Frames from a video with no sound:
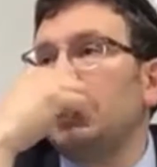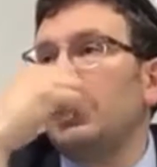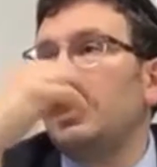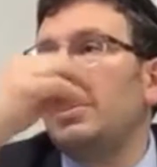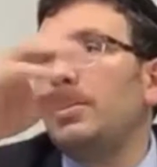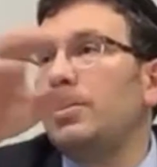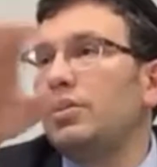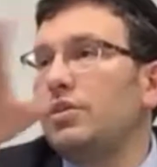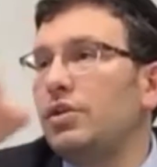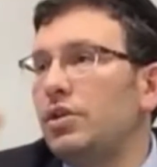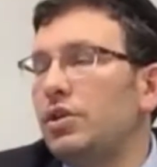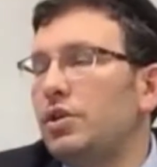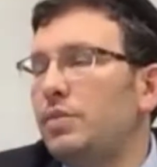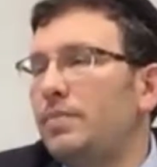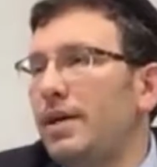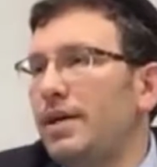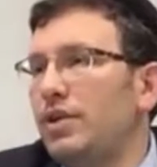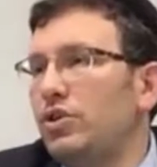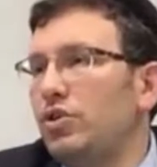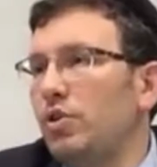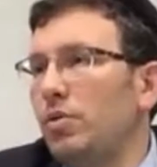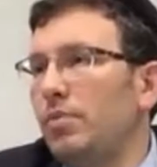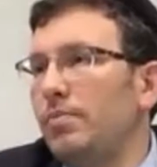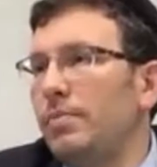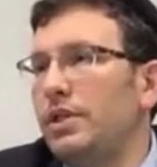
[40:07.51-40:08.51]
There's a
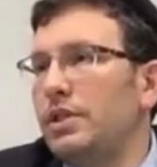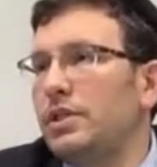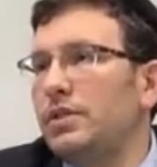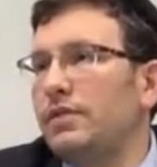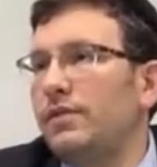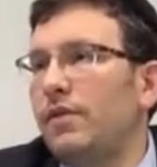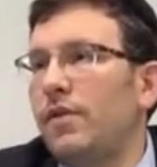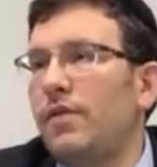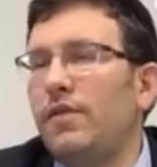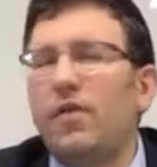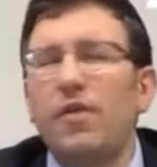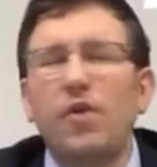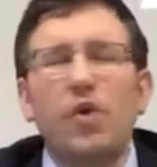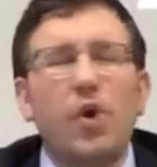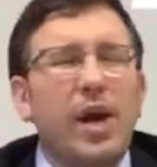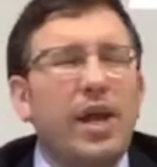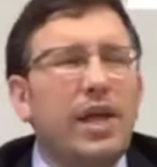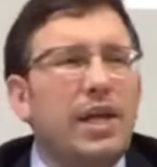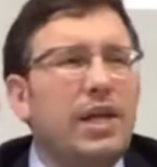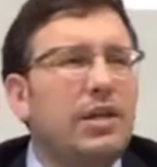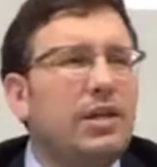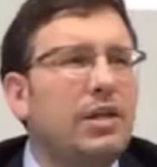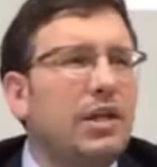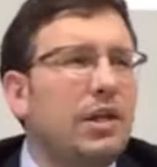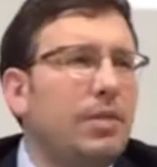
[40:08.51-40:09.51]
special mitzvah of
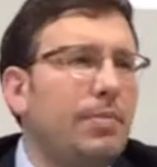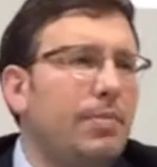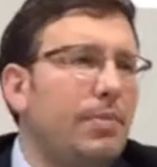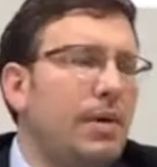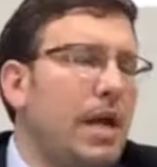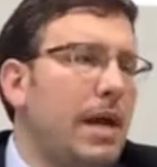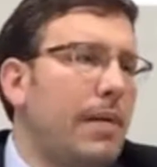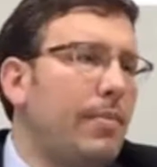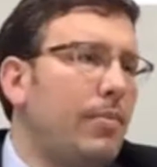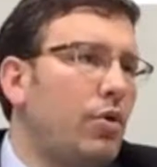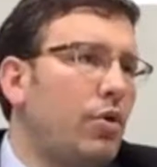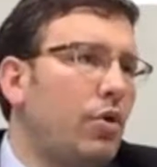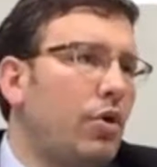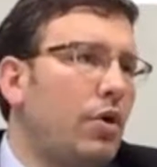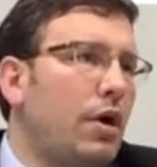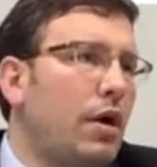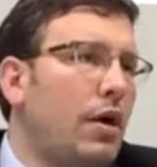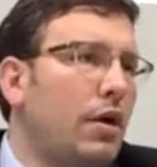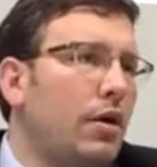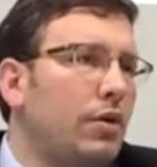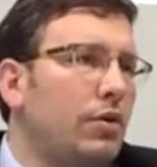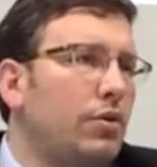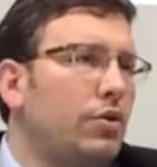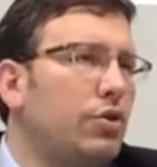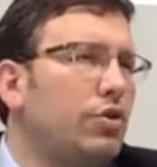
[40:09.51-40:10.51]
Ra'itha Pnei HaMenorah.
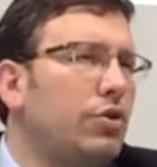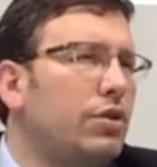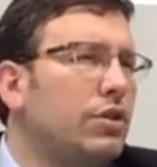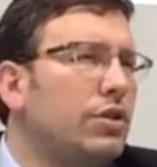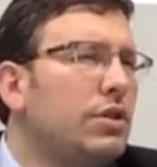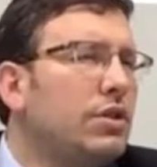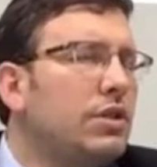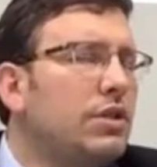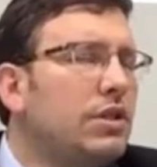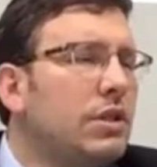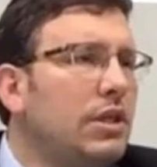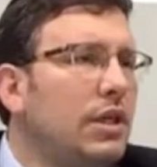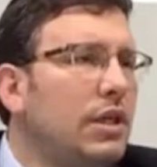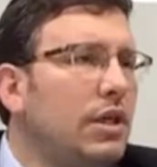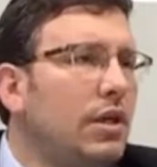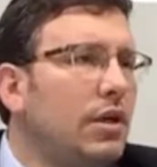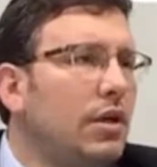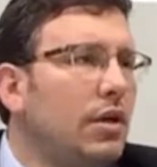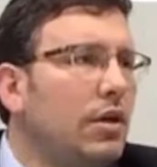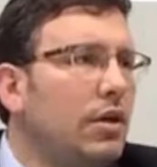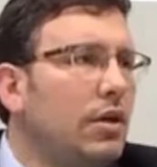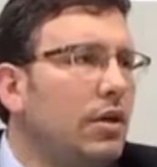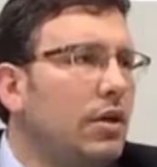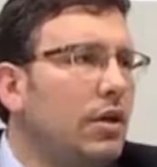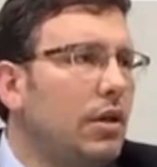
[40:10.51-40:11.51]
You should see
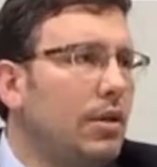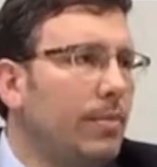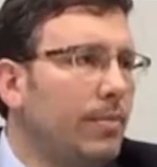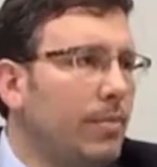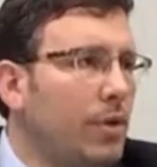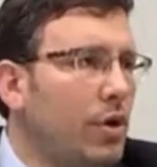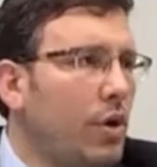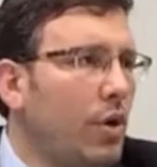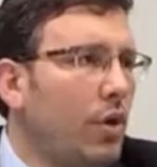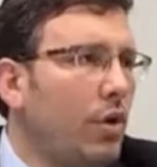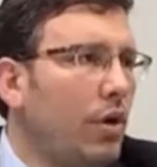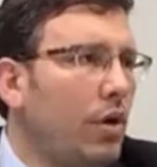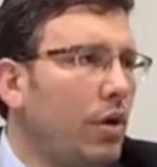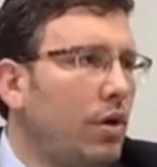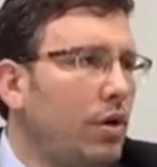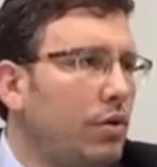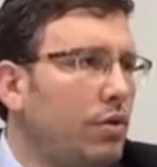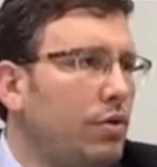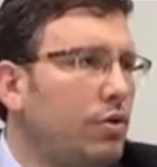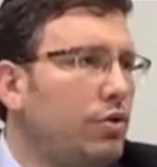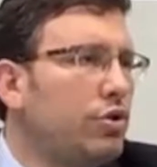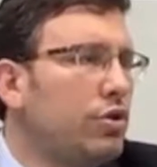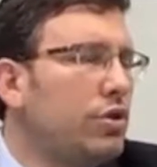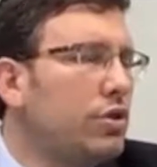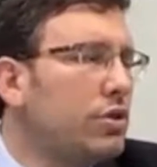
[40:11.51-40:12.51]
the menorah.
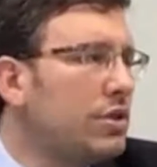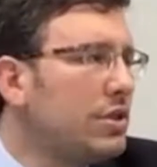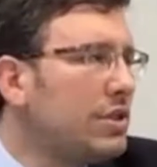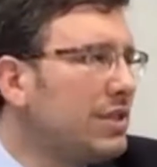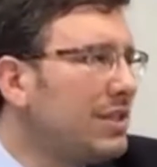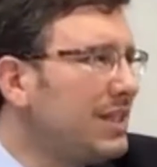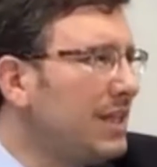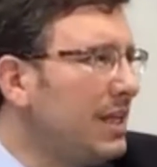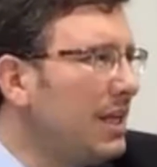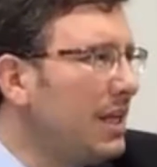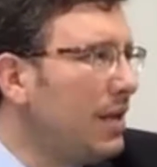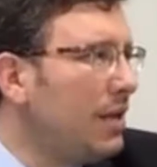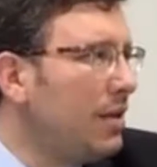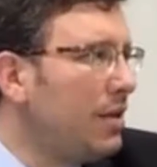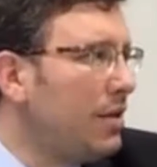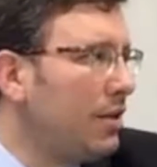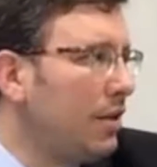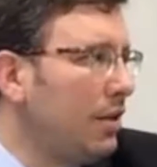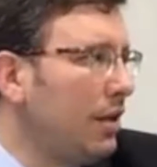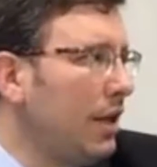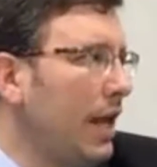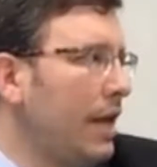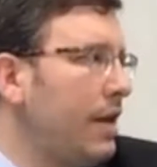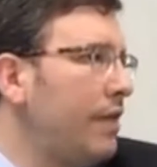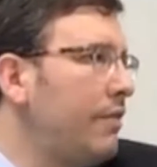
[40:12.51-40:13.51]
You should see the
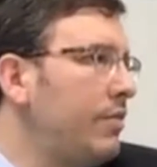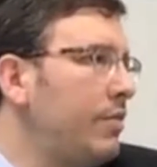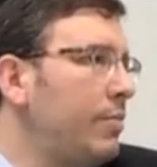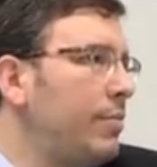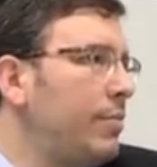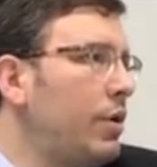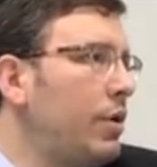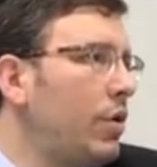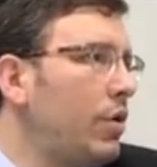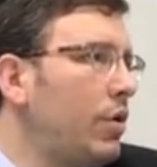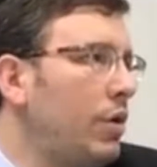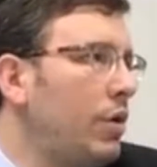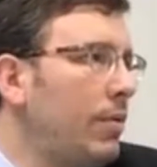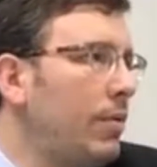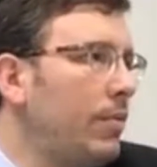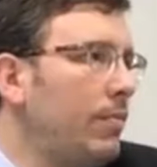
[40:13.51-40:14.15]
light of the menorah.